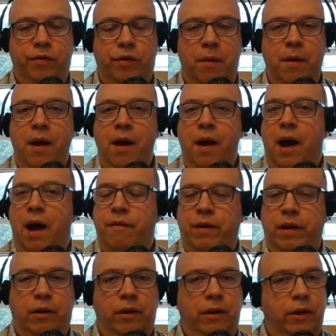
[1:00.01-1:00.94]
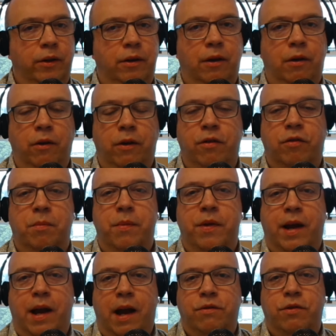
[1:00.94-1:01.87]
So have a little look, look at some
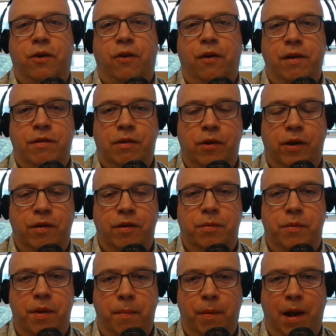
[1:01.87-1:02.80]
of the categories, look at some of the